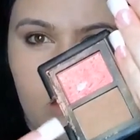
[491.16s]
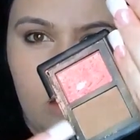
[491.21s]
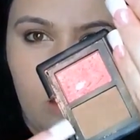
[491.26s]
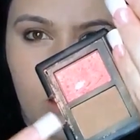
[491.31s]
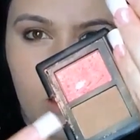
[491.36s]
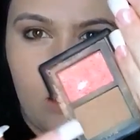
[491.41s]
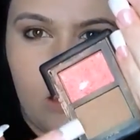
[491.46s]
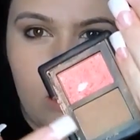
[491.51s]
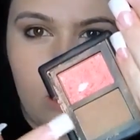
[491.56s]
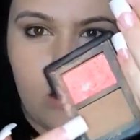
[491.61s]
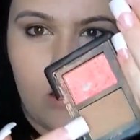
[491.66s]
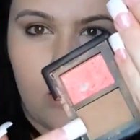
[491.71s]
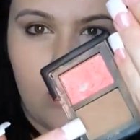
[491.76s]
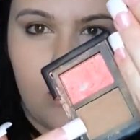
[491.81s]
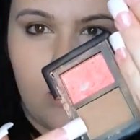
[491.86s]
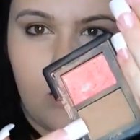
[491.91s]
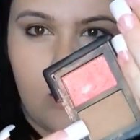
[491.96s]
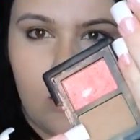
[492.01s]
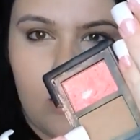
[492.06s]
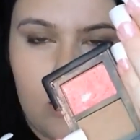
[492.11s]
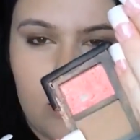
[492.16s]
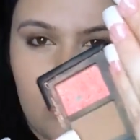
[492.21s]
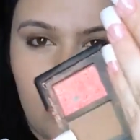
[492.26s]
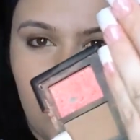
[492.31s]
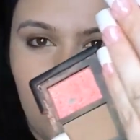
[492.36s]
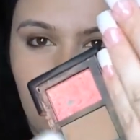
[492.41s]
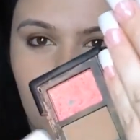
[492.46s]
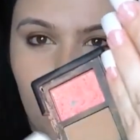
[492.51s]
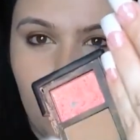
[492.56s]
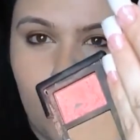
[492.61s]
it's
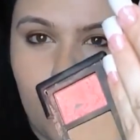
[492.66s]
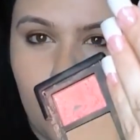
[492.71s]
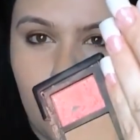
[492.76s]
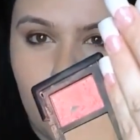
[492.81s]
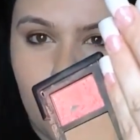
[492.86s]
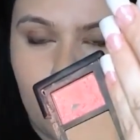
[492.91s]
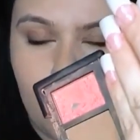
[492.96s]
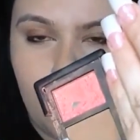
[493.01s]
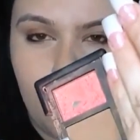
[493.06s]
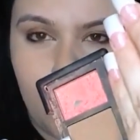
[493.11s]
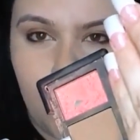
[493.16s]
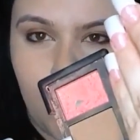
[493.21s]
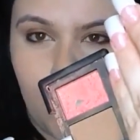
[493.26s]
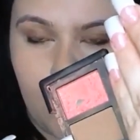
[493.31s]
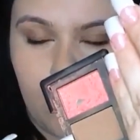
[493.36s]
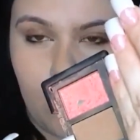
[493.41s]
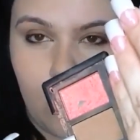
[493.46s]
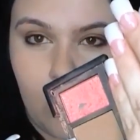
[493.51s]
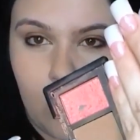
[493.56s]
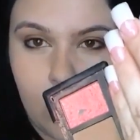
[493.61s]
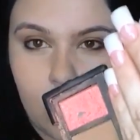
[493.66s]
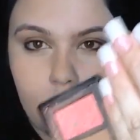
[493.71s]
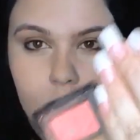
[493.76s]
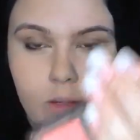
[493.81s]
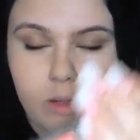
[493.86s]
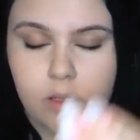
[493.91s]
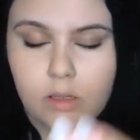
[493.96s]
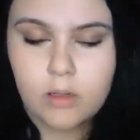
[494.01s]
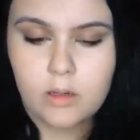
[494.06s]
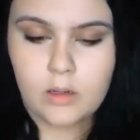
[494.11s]
called Laguna by
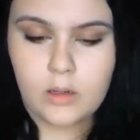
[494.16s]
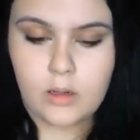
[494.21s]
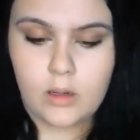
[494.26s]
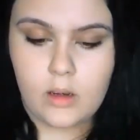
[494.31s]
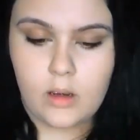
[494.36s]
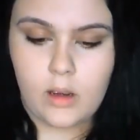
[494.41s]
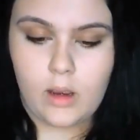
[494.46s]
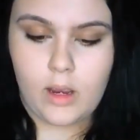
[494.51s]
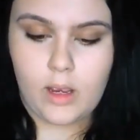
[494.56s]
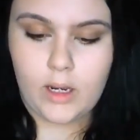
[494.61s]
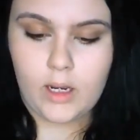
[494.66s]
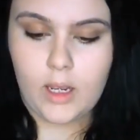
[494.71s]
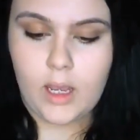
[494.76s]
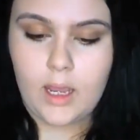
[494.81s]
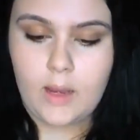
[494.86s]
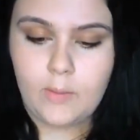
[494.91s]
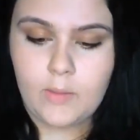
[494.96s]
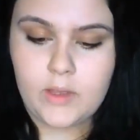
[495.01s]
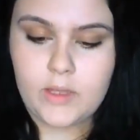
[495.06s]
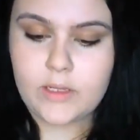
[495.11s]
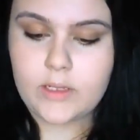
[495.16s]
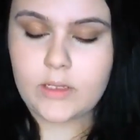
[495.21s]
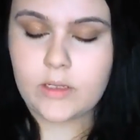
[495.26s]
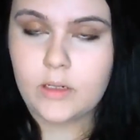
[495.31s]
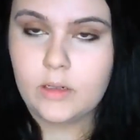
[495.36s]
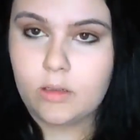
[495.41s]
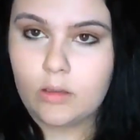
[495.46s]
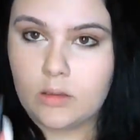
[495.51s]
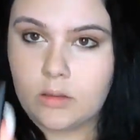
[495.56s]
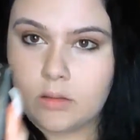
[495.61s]
NARS, and it came in this
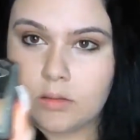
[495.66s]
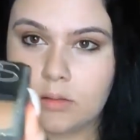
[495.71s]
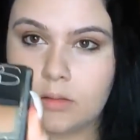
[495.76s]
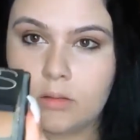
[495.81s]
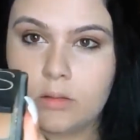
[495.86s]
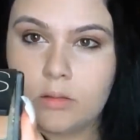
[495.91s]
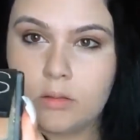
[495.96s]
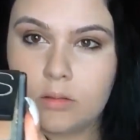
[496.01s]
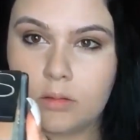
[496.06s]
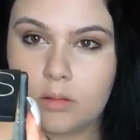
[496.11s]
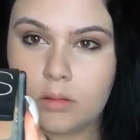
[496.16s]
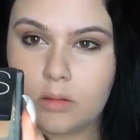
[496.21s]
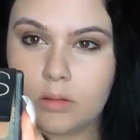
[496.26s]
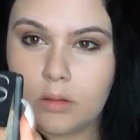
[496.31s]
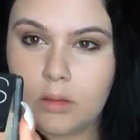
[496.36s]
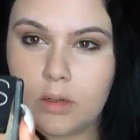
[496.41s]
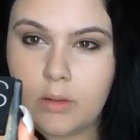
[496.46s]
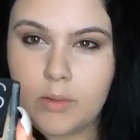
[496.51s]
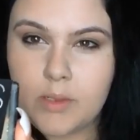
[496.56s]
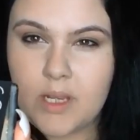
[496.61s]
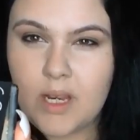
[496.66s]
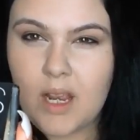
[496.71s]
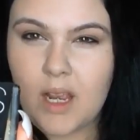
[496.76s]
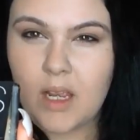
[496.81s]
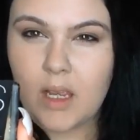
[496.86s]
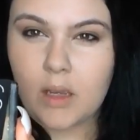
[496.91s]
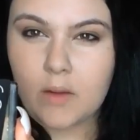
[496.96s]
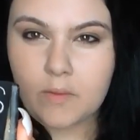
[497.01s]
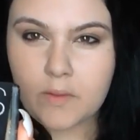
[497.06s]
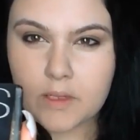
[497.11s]
little, it was like
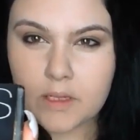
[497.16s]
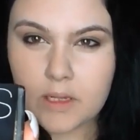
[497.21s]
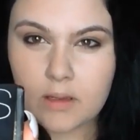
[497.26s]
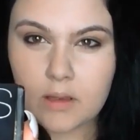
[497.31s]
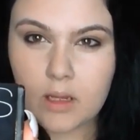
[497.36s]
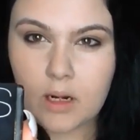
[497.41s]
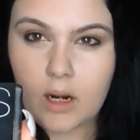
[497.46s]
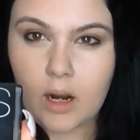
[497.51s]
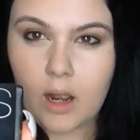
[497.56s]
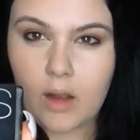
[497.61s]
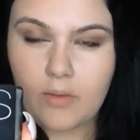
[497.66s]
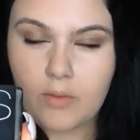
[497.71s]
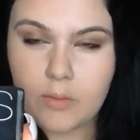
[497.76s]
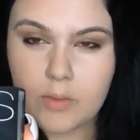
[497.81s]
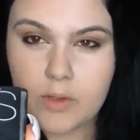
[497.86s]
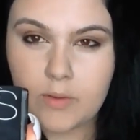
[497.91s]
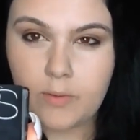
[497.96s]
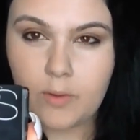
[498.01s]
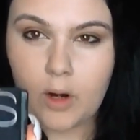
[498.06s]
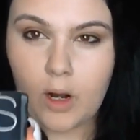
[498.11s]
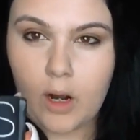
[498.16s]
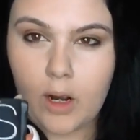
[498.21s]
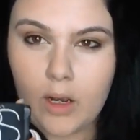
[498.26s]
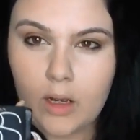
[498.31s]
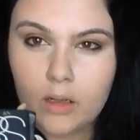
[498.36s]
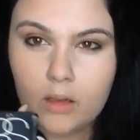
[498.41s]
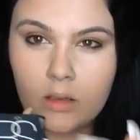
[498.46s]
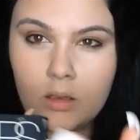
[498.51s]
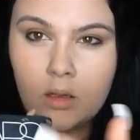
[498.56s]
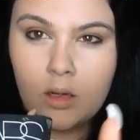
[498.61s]
a gift set that I got from
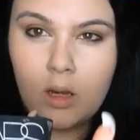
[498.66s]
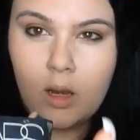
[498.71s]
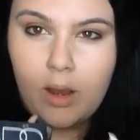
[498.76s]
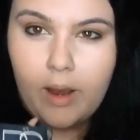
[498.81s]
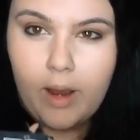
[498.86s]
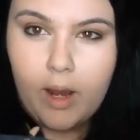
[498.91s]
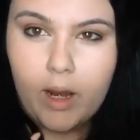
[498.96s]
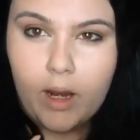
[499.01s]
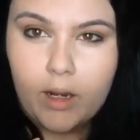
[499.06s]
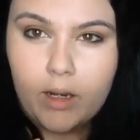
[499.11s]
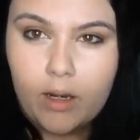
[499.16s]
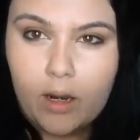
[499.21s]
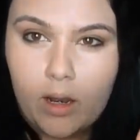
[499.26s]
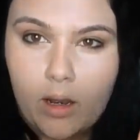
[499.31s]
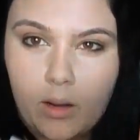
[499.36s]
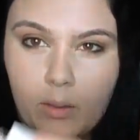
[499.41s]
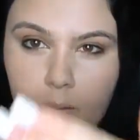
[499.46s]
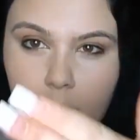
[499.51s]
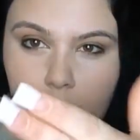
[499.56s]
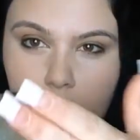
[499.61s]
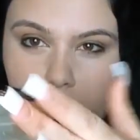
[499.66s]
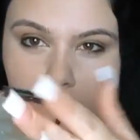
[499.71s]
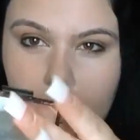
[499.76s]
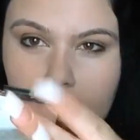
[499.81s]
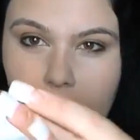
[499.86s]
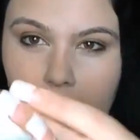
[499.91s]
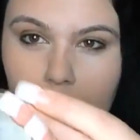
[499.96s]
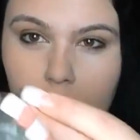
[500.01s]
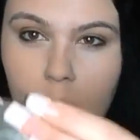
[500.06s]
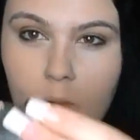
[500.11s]
Sephora, and
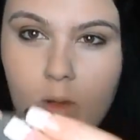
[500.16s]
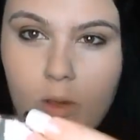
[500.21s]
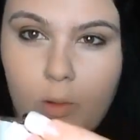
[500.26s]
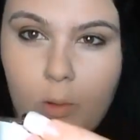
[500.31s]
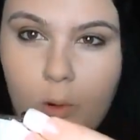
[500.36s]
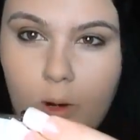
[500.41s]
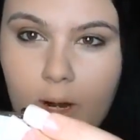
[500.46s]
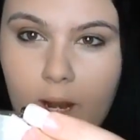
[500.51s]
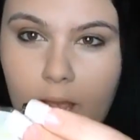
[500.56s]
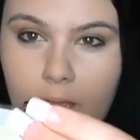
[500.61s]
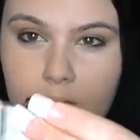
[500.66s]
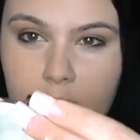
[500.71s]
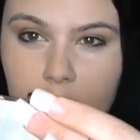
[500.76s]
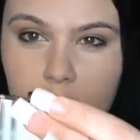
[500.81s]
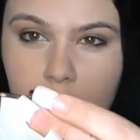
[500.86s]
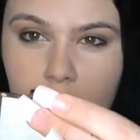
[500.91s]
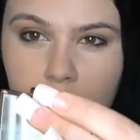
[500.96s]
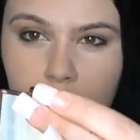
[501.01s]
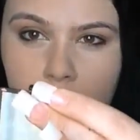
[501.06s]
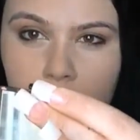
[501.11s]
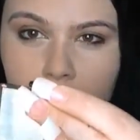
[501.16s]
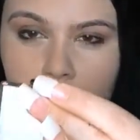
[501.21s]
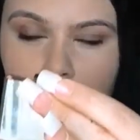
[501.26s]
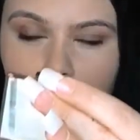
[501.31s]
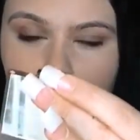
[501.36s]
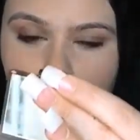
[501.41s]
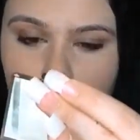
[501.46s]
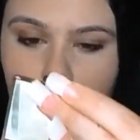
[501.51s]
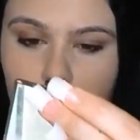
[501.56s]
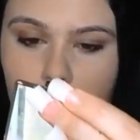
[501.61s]
it came with Orgasm
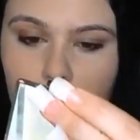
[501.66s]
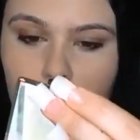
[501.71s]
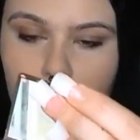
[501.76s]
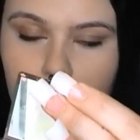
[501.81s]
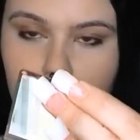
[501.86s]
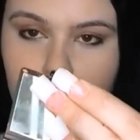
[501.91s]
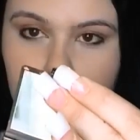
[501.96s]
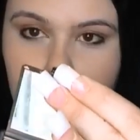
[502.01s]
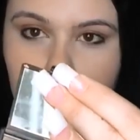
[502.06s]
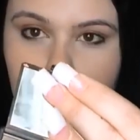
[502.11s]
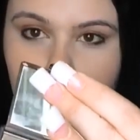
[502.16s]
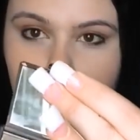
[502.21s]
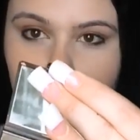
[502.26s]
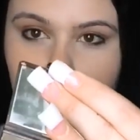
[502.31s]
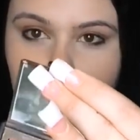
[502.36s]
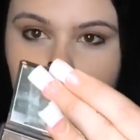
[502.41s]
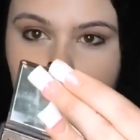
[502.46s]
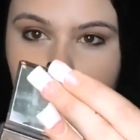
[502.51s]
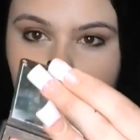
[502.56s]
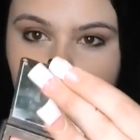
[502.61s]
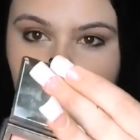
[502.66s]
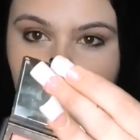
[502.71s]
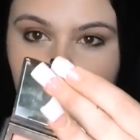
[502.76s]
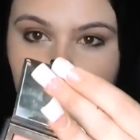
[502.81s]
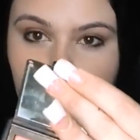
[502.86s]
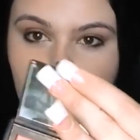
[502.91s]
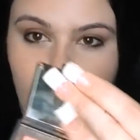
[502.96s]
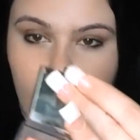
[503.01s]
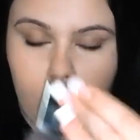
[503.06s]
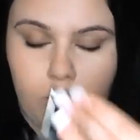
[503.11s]
and also with
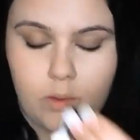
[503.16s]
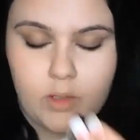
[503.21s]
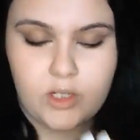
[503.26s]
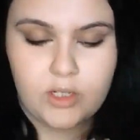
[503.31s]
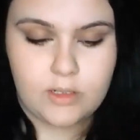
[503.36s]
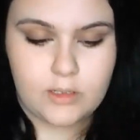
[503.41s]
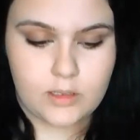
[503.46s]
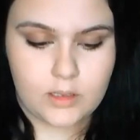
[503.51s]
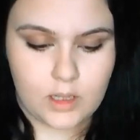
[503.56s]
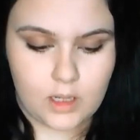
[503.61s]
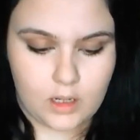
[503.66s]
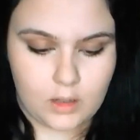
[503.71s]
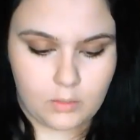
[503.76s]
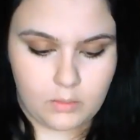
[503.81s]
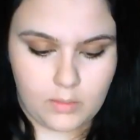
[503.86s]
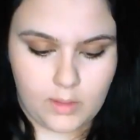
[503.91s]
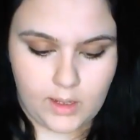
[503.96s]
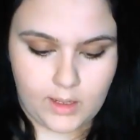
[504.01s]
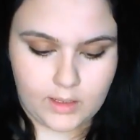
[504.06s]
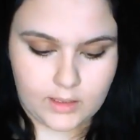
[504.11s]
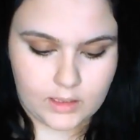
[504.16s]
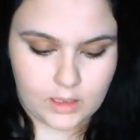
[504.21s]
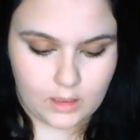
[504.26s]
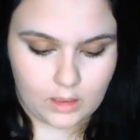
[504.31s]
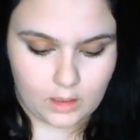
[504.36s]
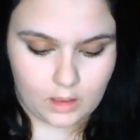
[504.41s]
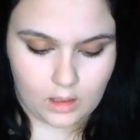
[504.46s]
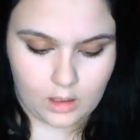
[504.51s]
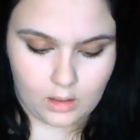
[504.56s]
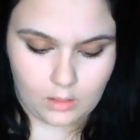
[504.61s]
Laguna, which is an
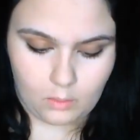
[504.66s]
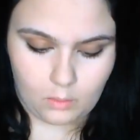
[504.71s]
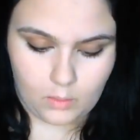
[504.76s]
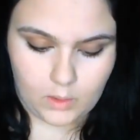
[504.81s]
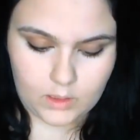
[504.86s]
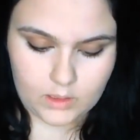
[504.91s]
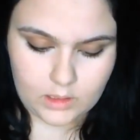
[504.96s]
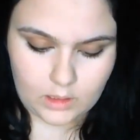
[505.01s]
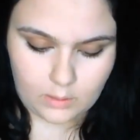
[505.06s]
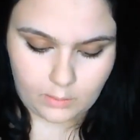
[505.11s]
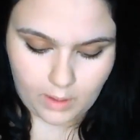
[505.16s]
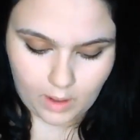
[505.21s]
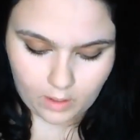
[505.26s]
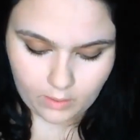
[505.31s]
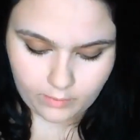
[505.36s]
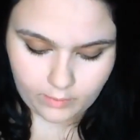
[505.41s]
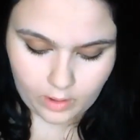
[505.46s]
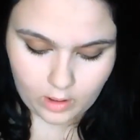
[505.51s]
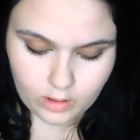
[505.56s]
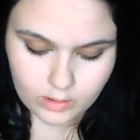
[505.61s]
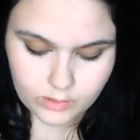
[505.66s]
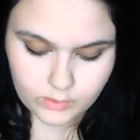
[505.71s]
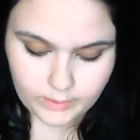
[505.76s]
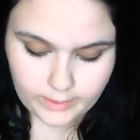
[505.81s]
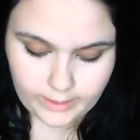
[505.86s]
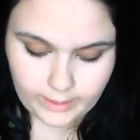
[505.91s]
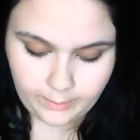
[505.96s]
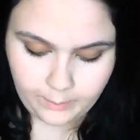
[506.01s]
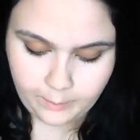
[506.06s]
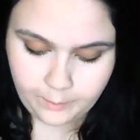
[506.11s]
amazing powder for
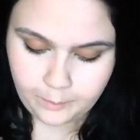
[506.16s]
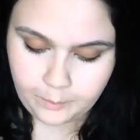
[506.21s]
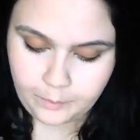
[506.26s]
contouring.